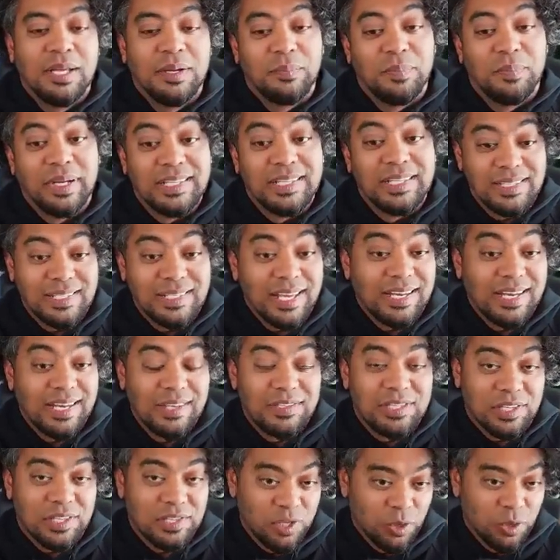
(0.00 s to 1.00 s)
But instead,
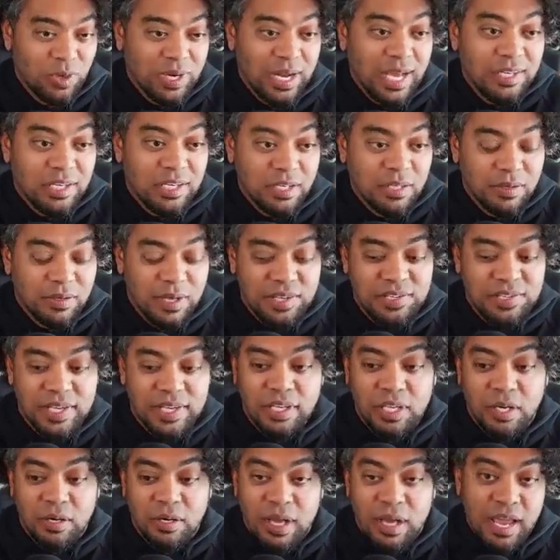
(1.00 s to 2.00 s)
he's like, so what I do is I
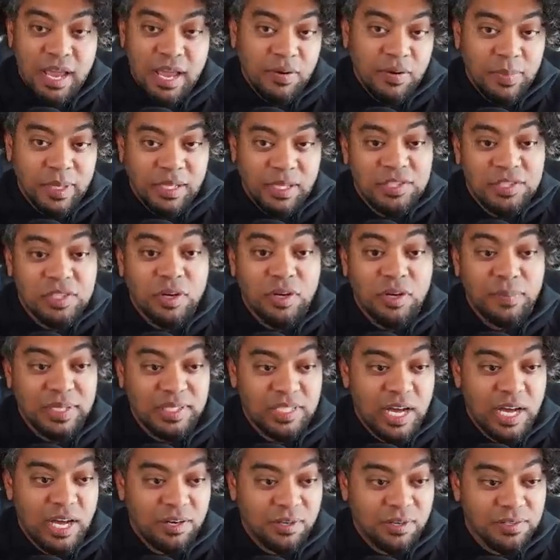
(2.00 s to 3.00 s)
go, hey, everybody, let's go to
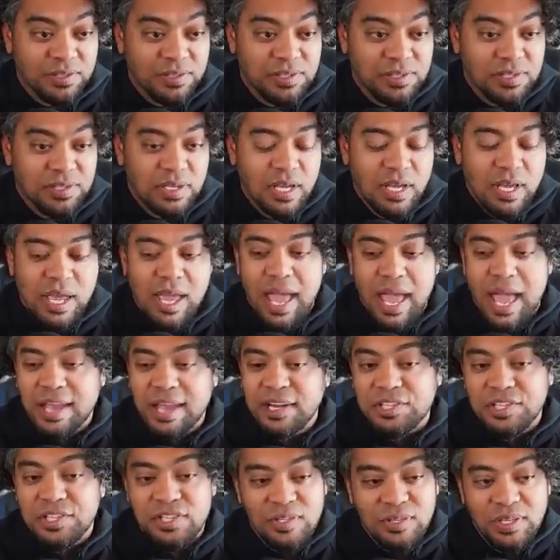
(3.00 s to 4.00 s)
McDonald's.
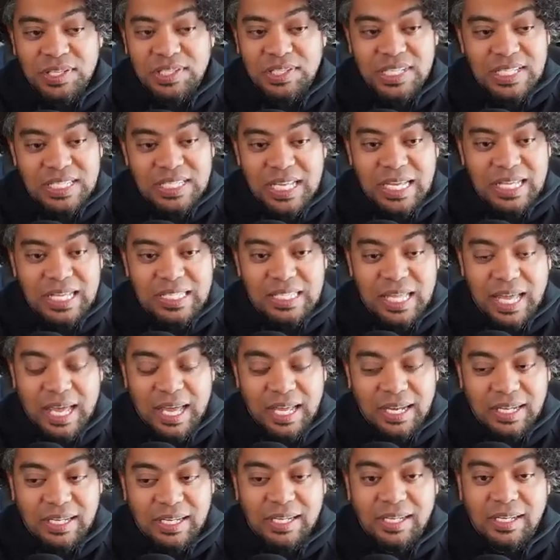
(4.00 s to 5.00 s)
And as soon as he says
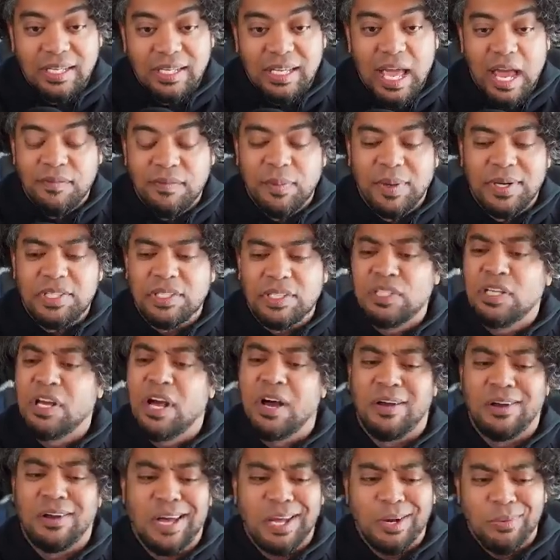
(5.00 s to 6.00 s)
that, everybody's like, no,
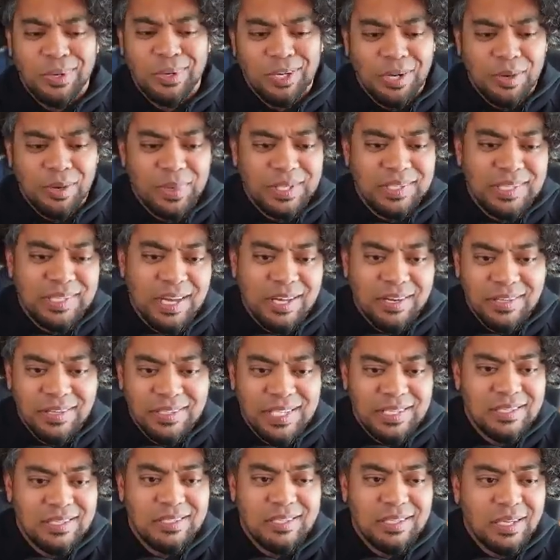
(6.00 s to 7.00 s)
I don't want to go to McDonald's.
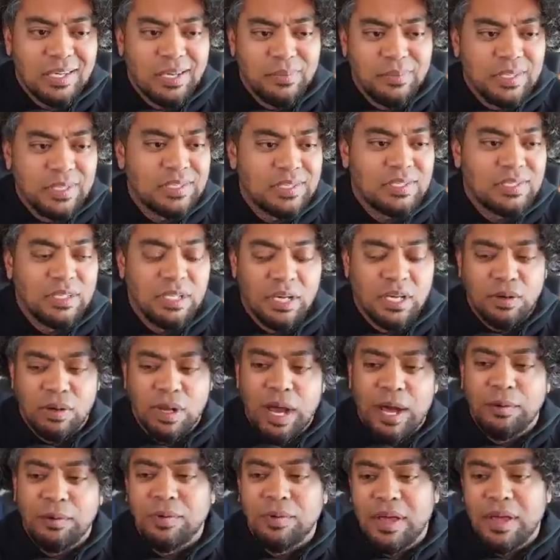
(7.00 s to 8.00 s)
That's dumb. That's,
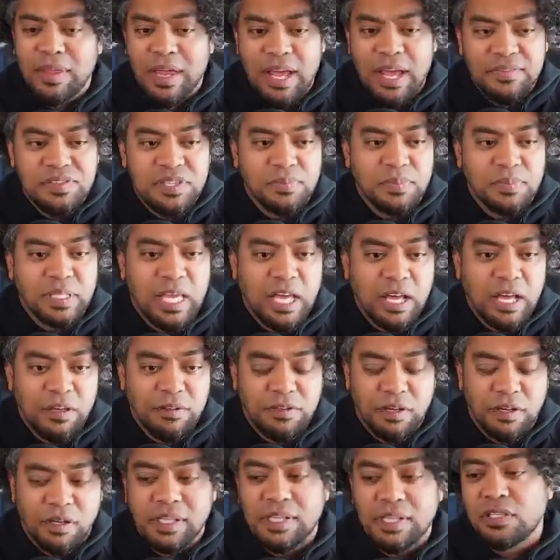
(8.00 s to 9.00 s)
I'd rather have something
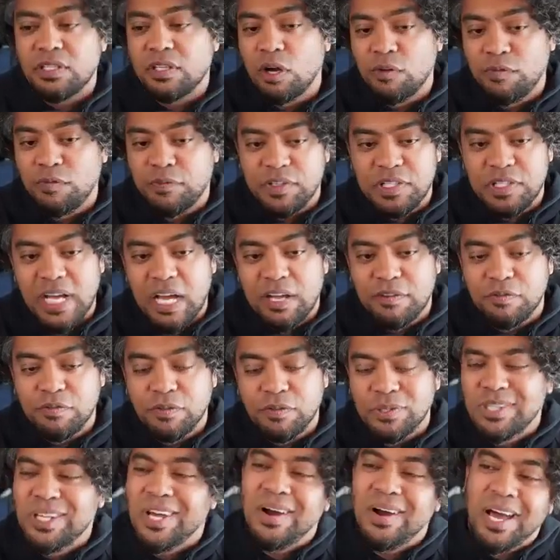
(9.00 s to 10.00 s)
healthier. Let's go for Thai
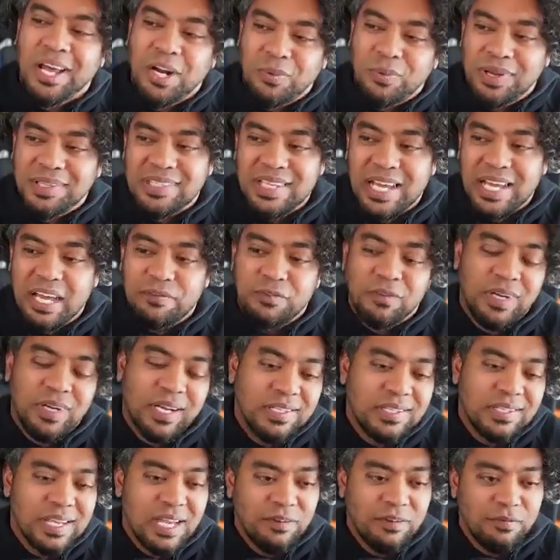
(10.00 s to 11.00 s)
food. No, I don't want Thai food. I
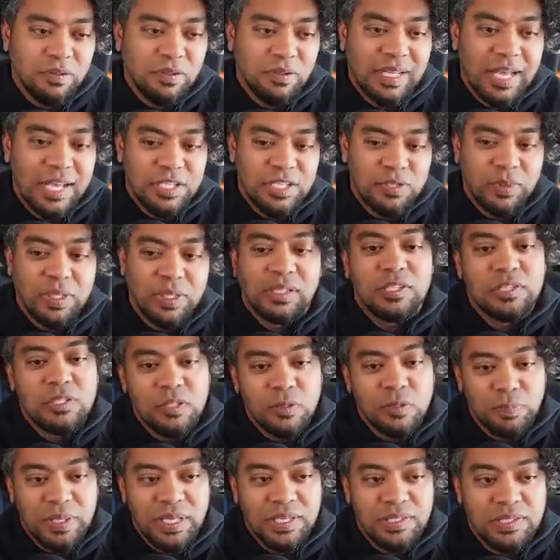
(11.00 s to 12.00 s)
had Thai food last week. Let's
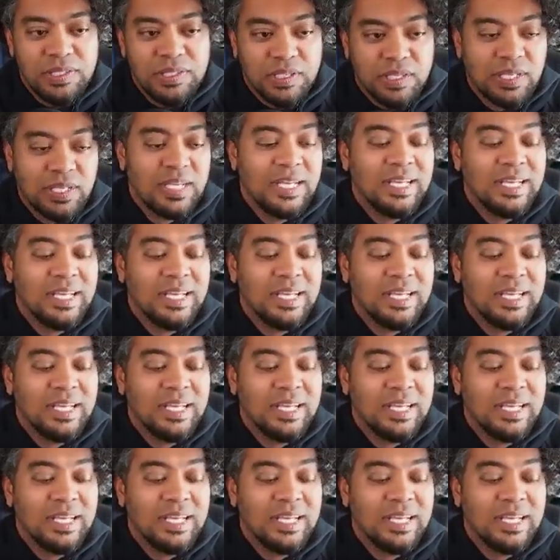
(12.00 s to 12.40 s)
do pizza.